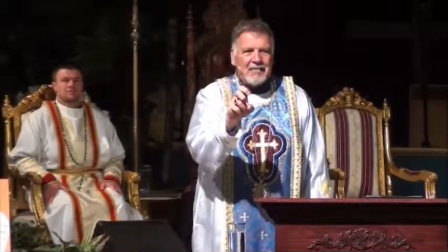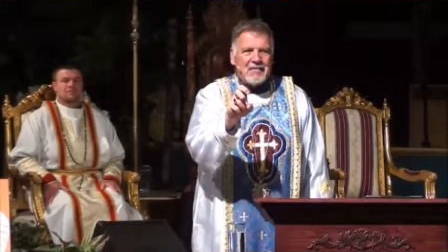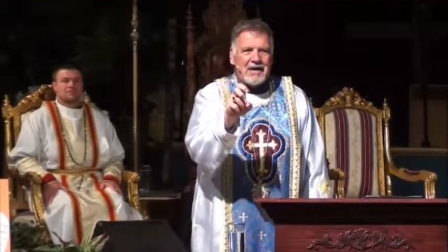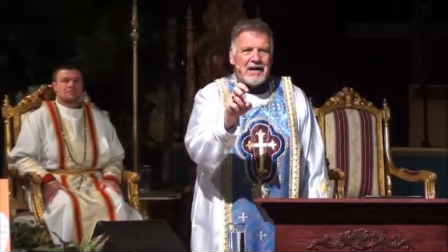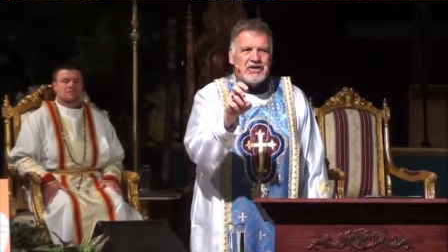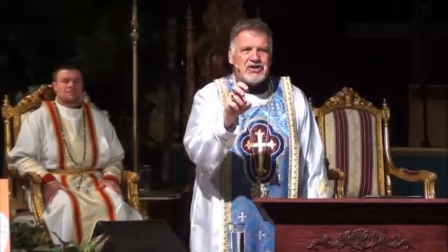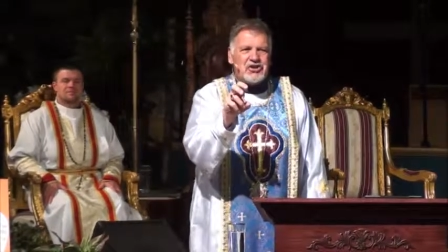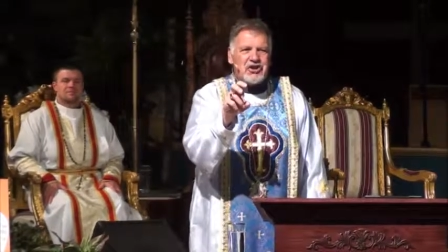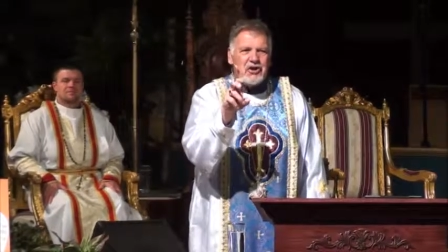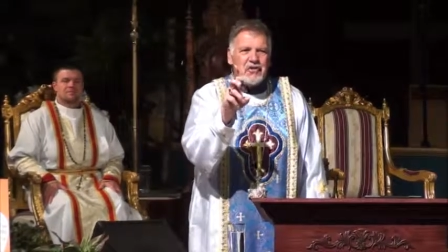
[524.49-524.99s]

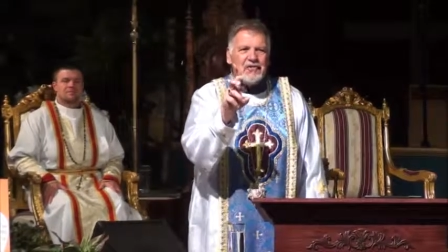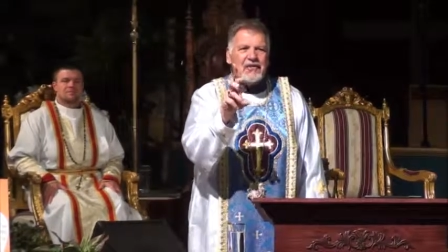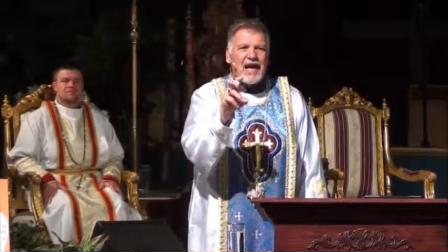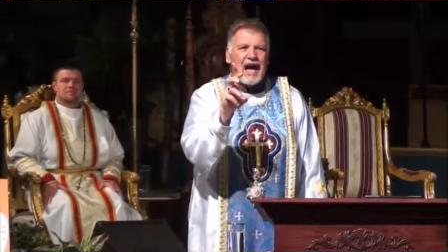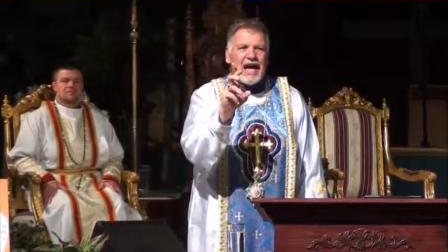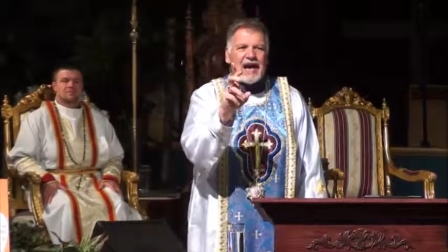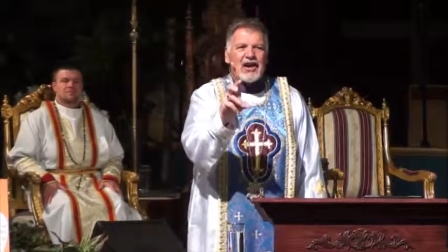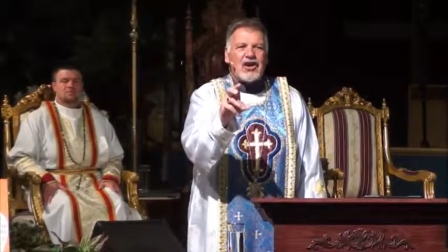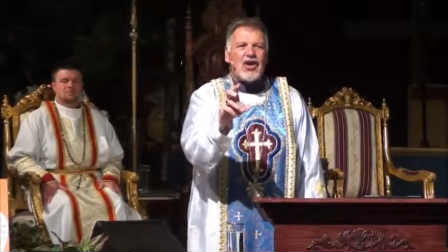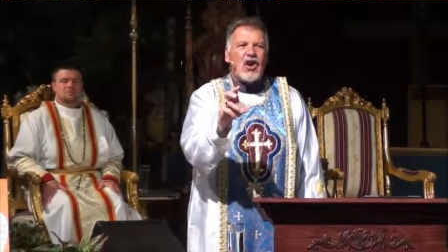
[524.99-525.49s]
But you've
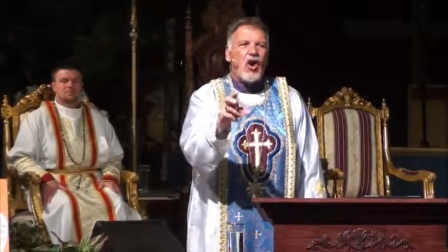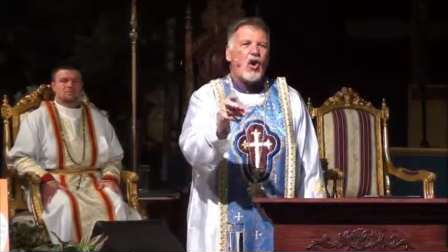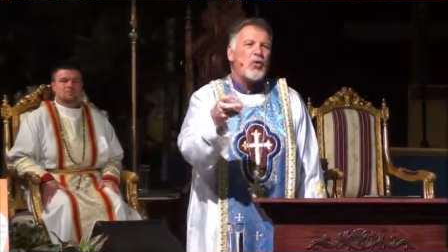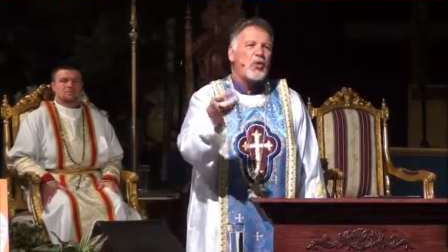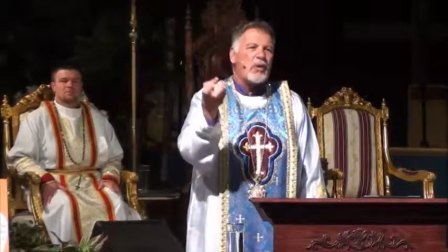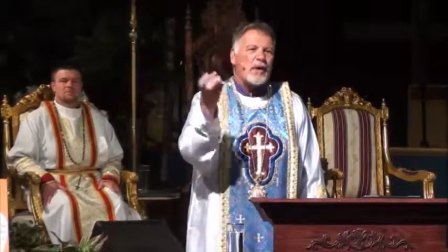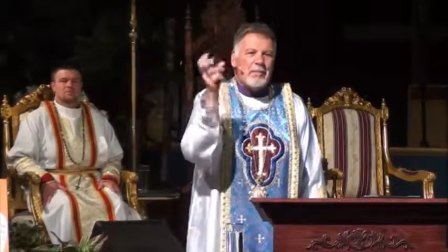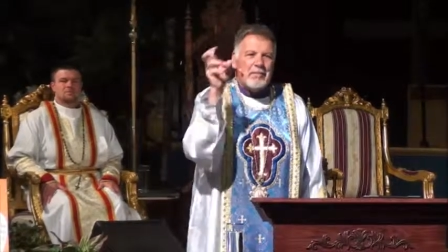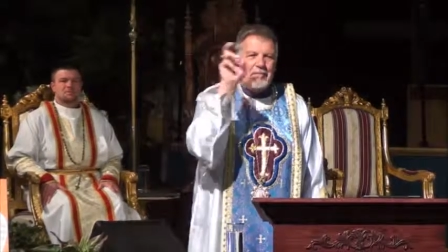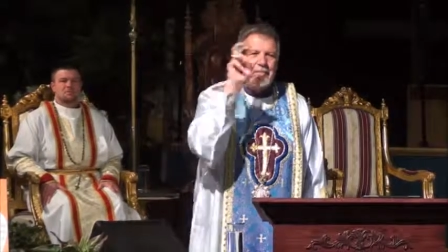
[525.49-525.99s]
got to go
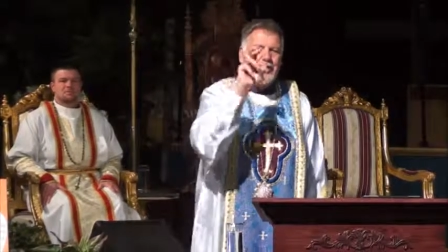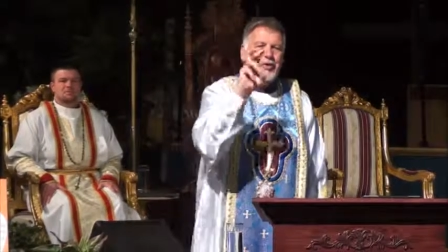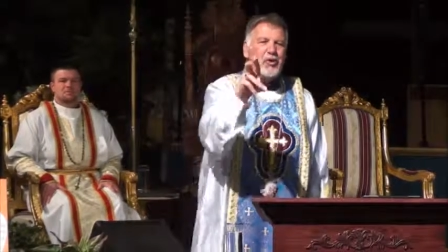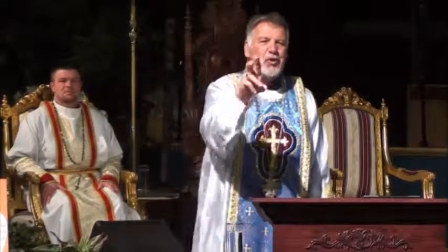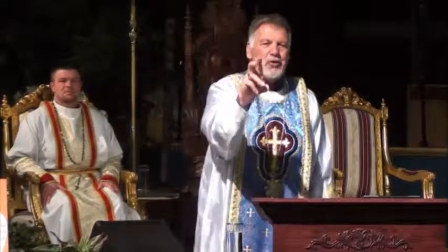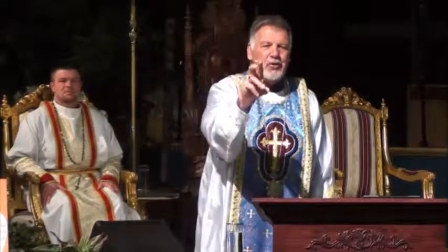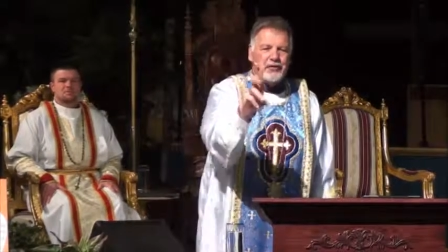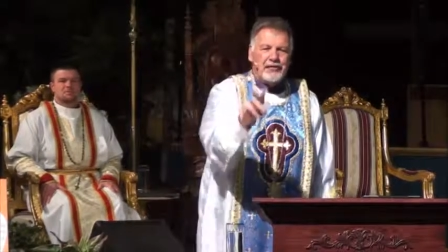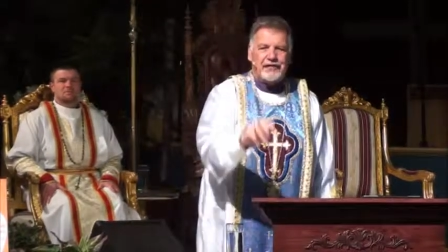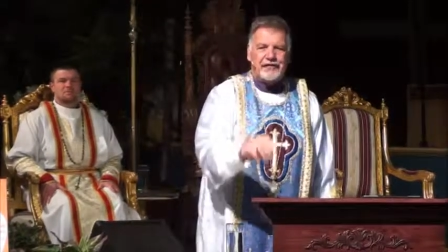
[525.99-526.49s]

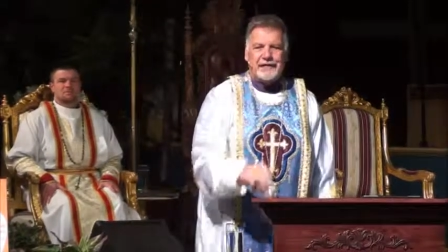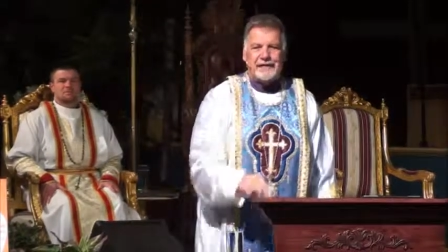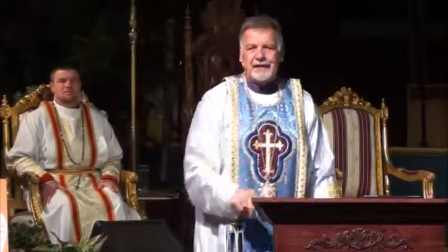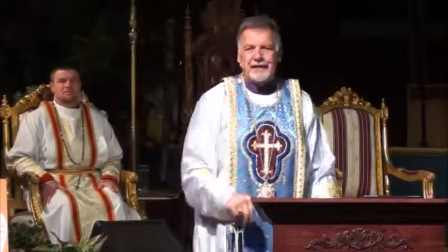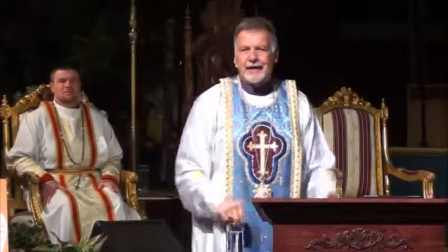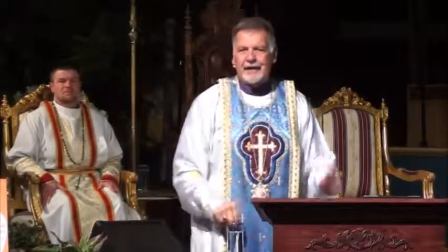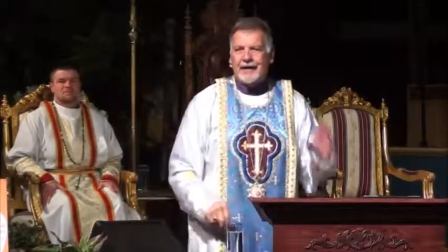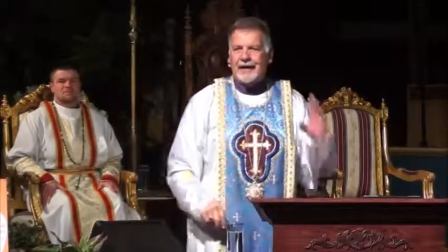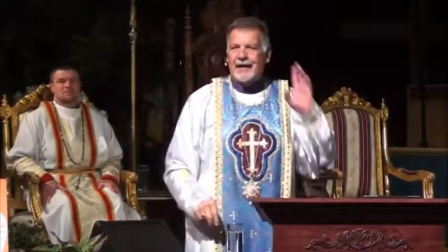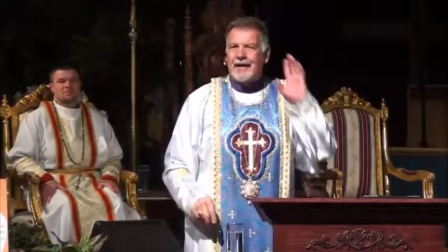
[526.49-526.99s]
remove
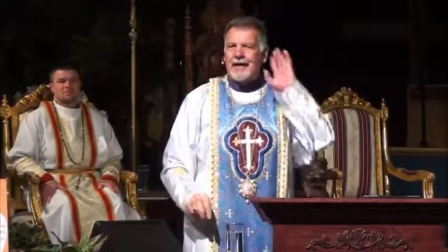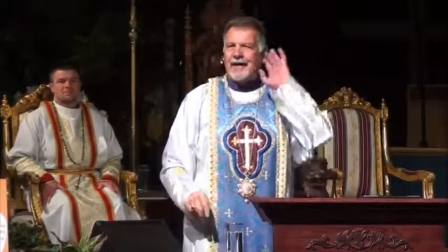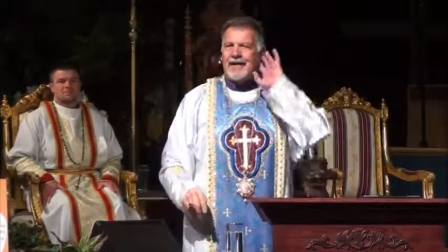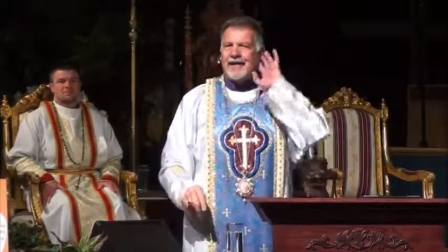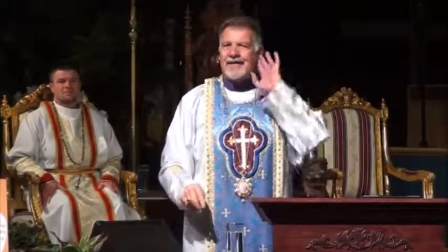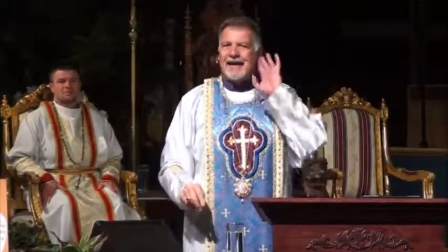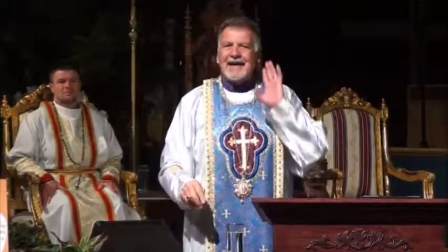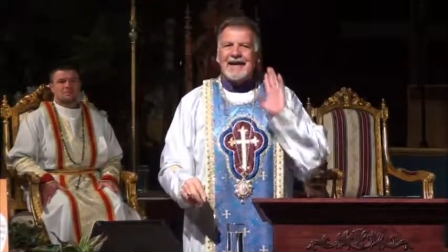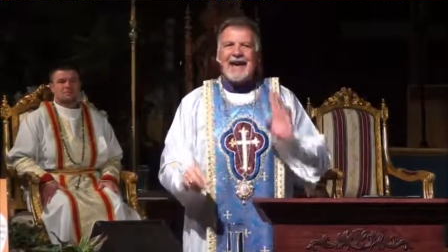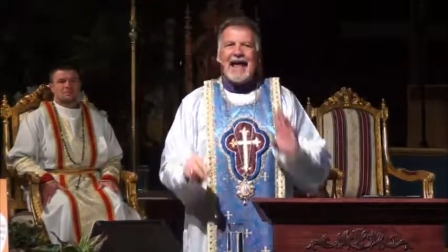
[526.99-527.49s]

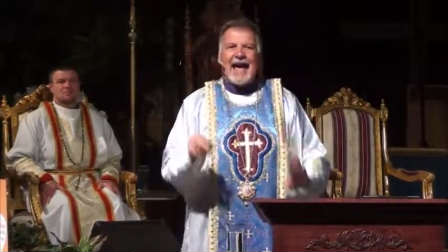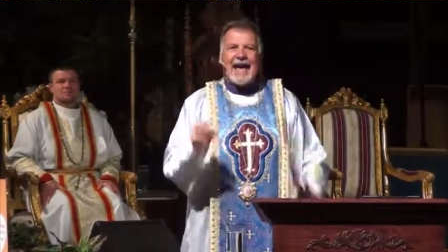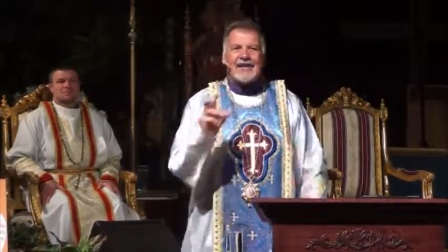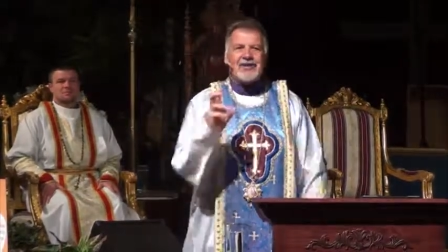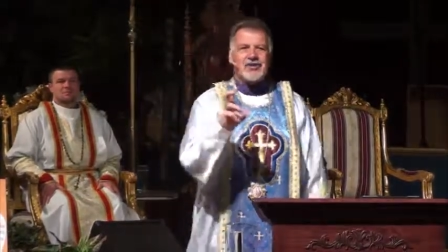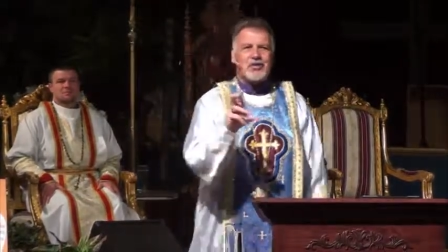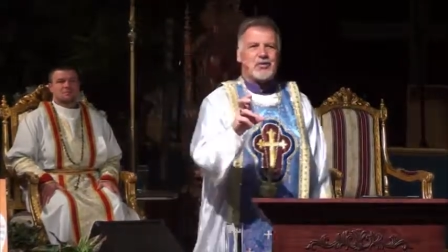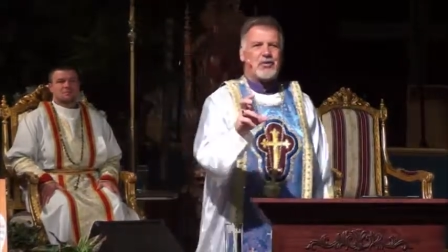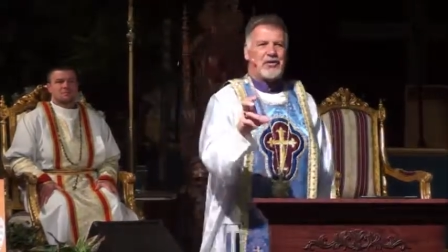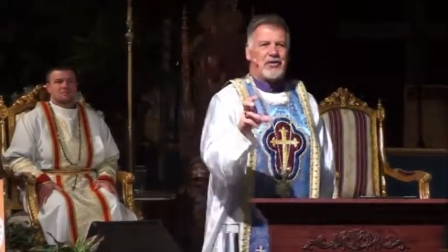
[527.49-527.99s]
the
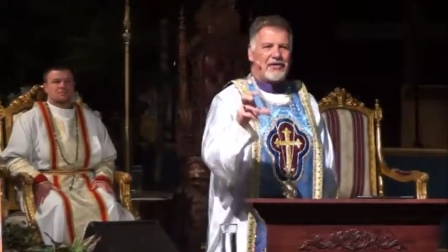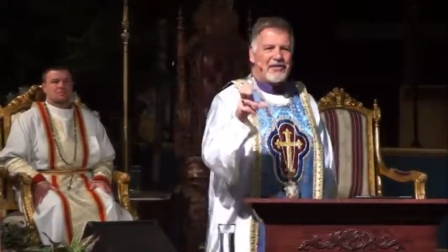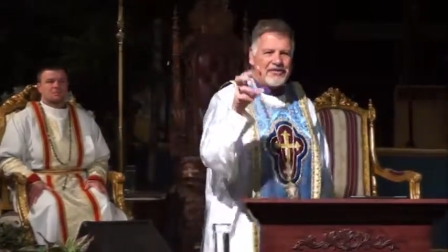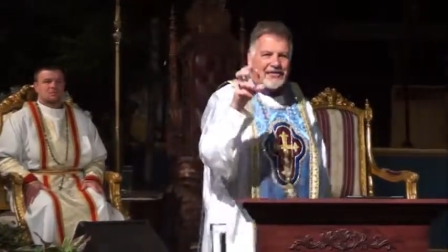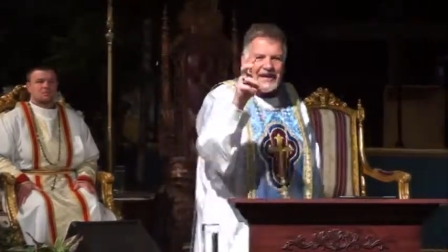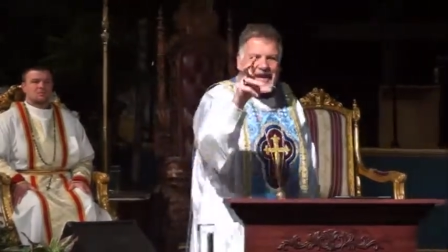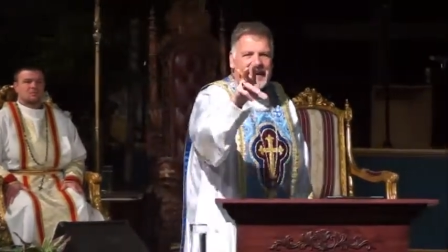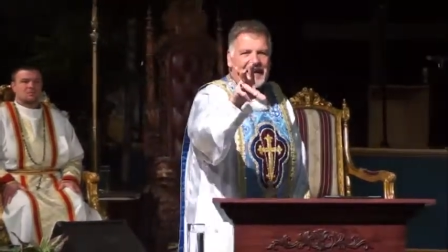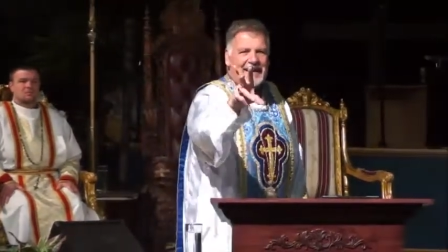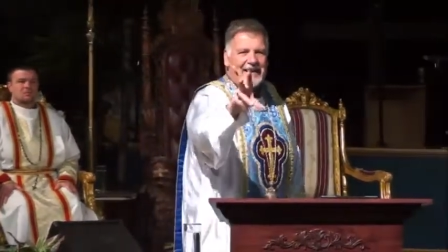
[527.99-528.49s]
natural
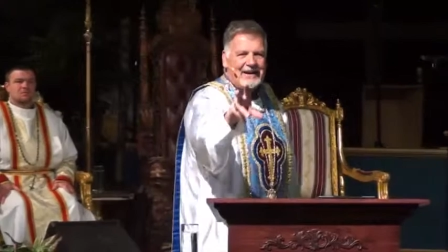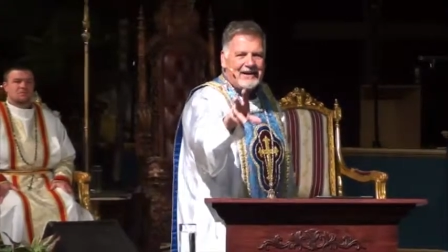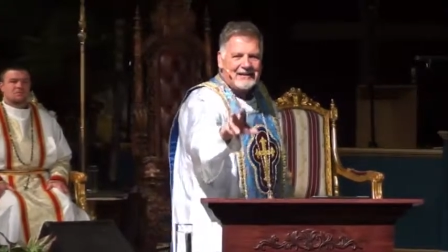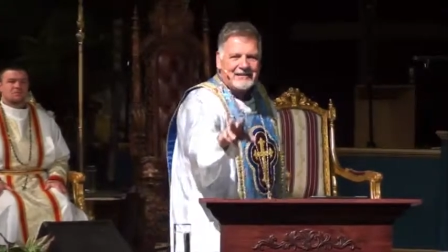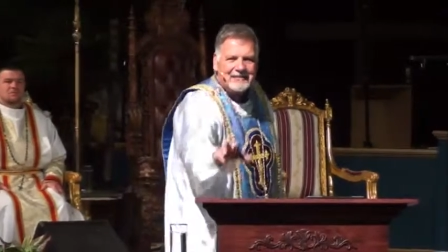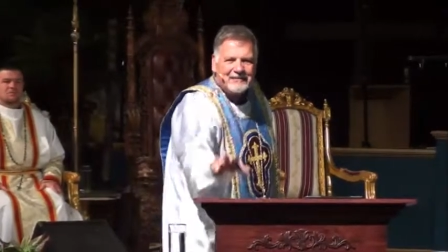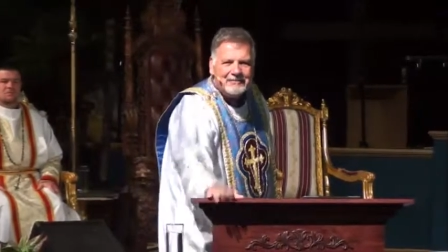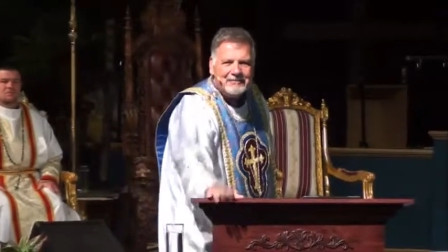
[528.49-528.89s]
thing.